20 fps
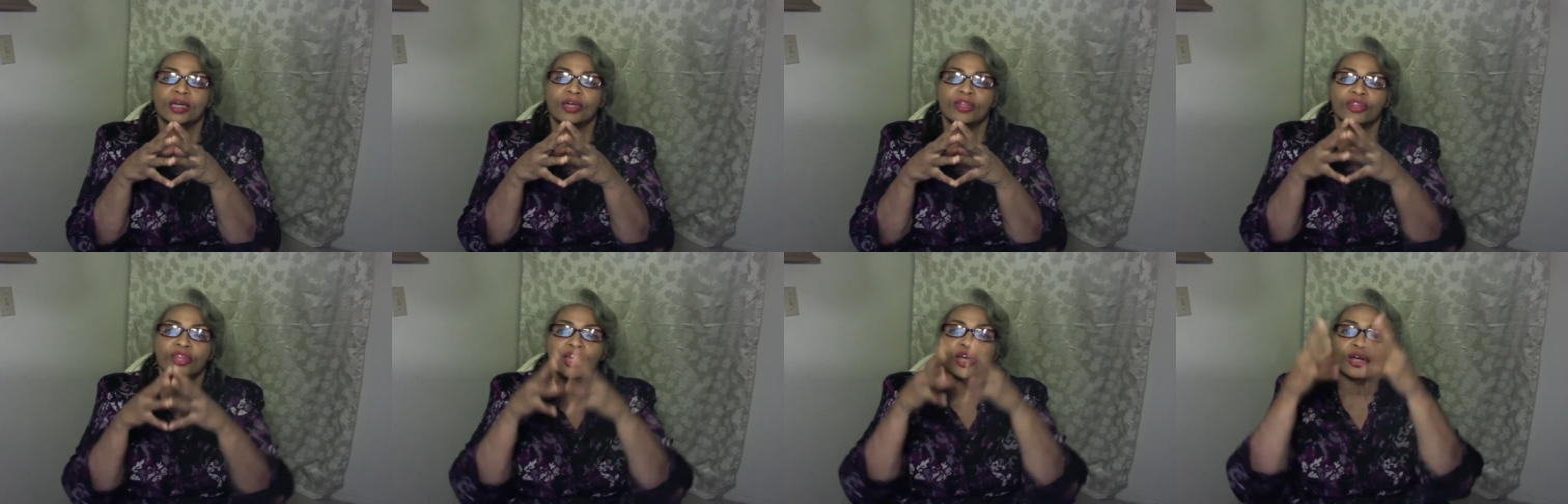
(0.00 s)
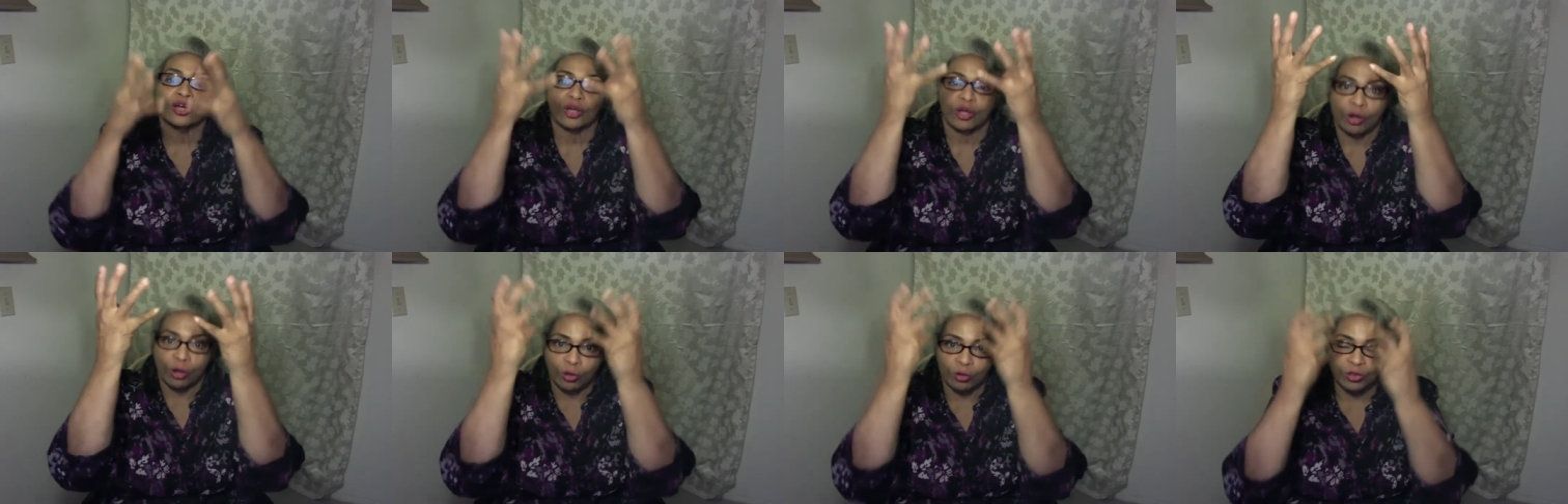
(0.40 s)
the
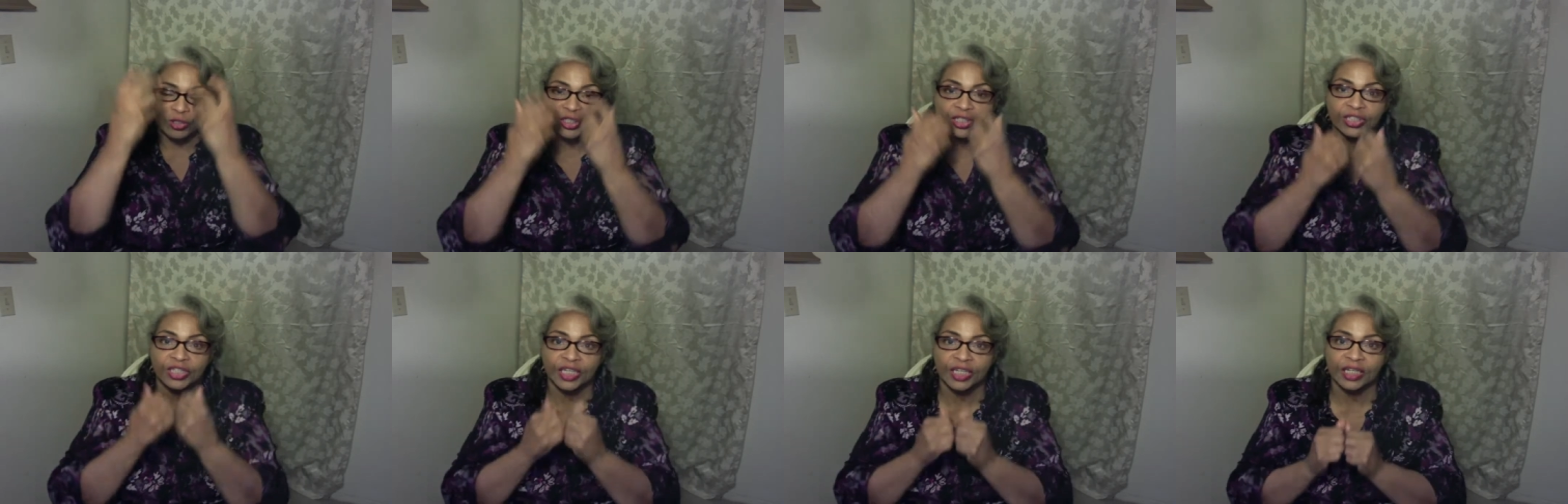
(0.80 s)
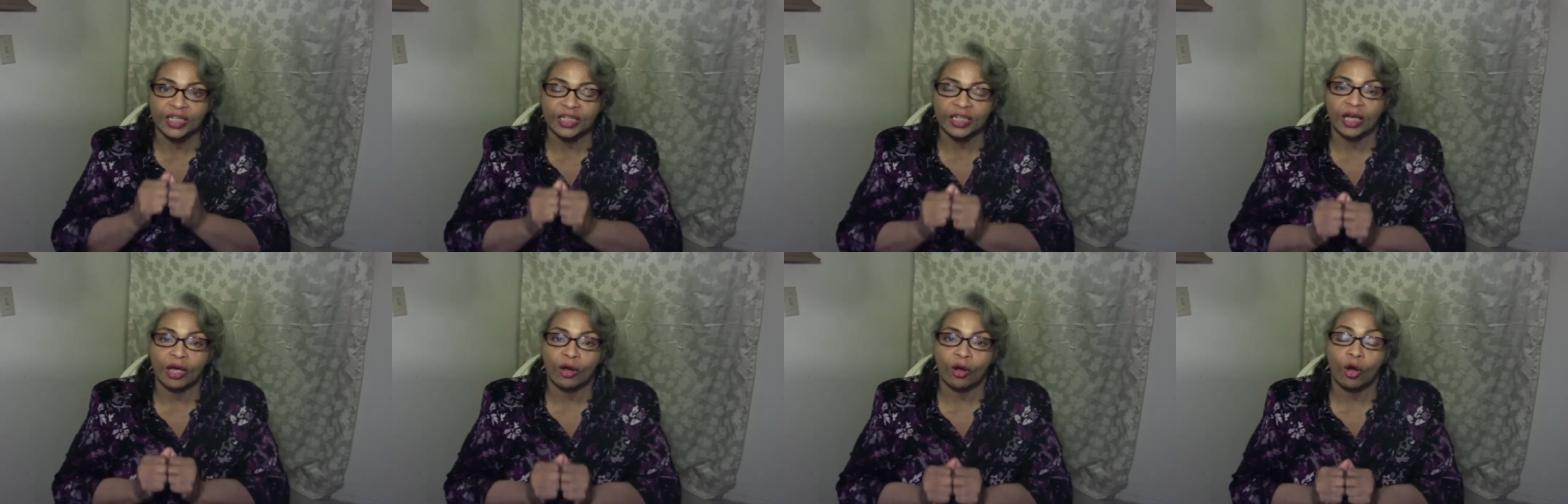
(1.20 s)
accursed thing in
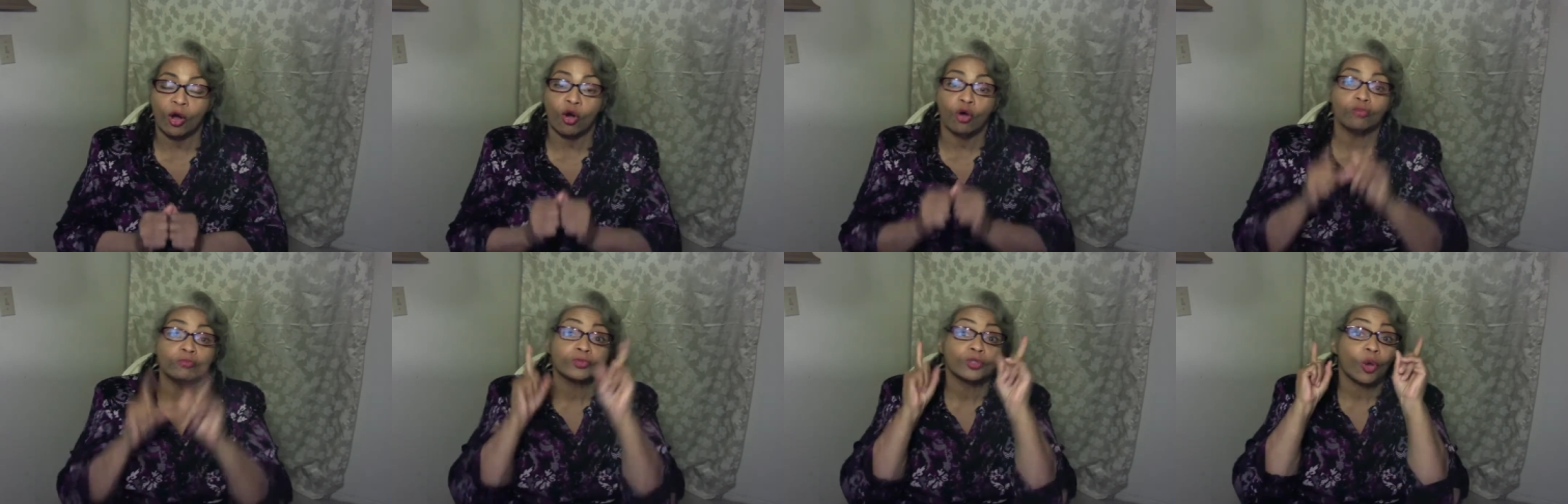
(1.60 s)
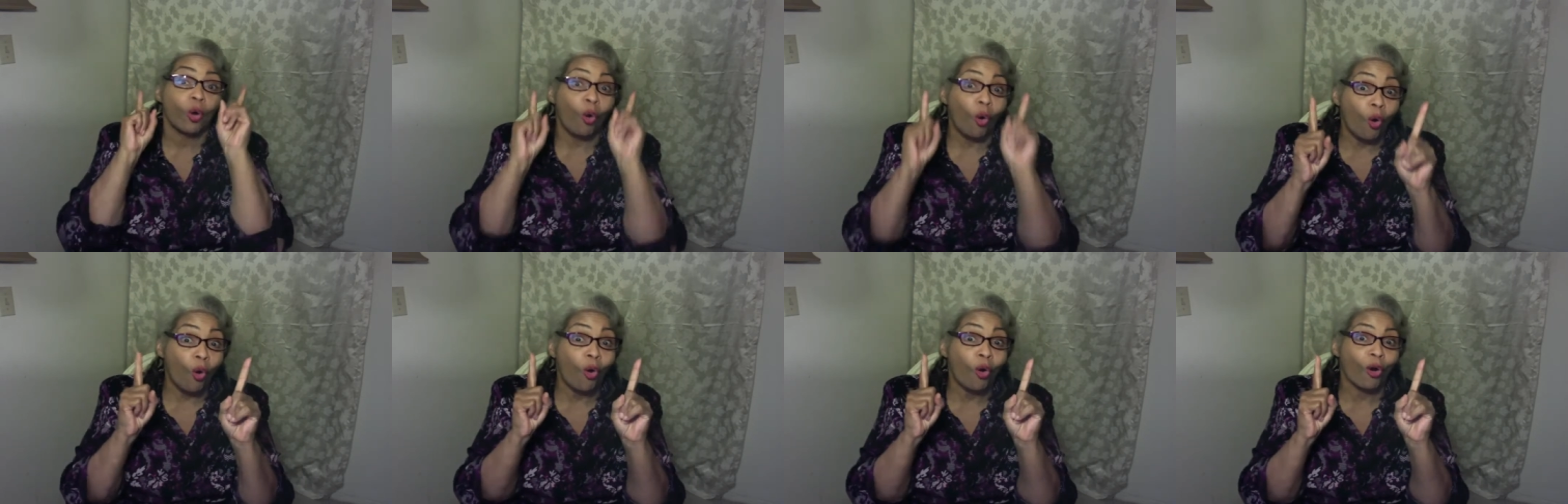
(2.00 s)
our homes
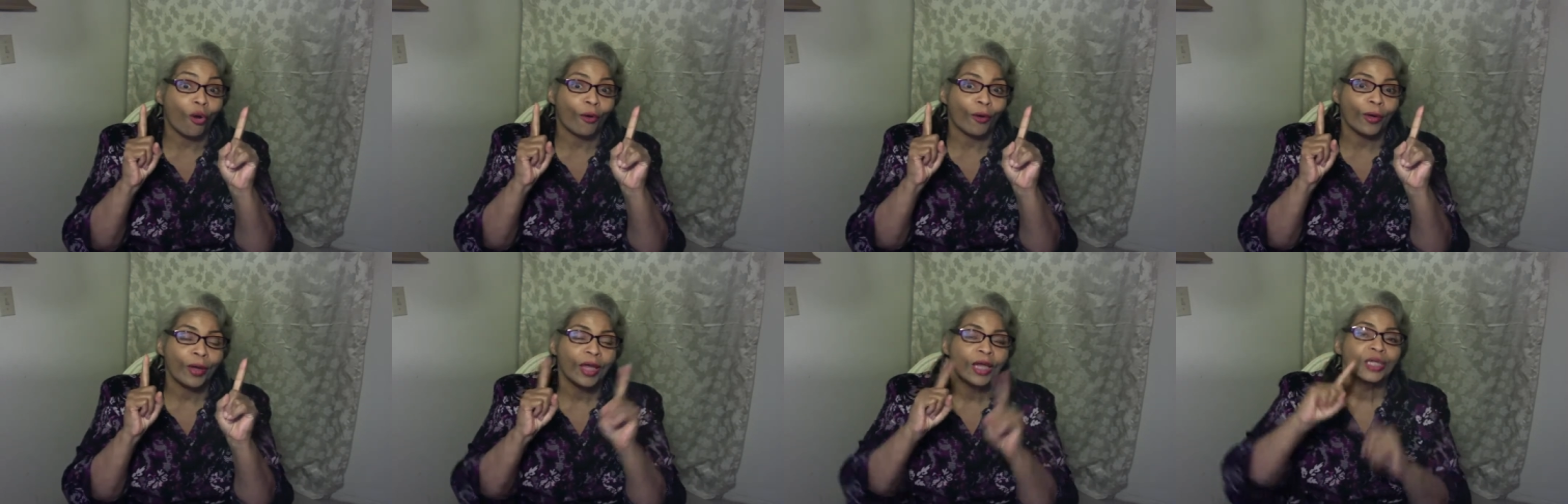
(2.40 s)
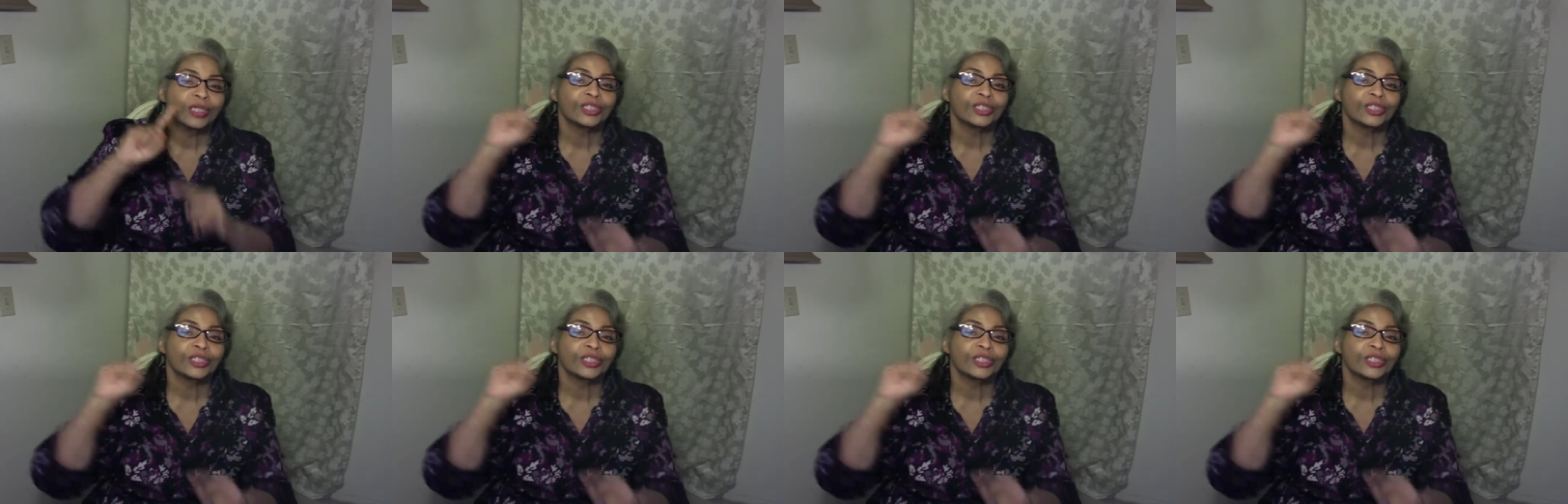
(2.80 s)
or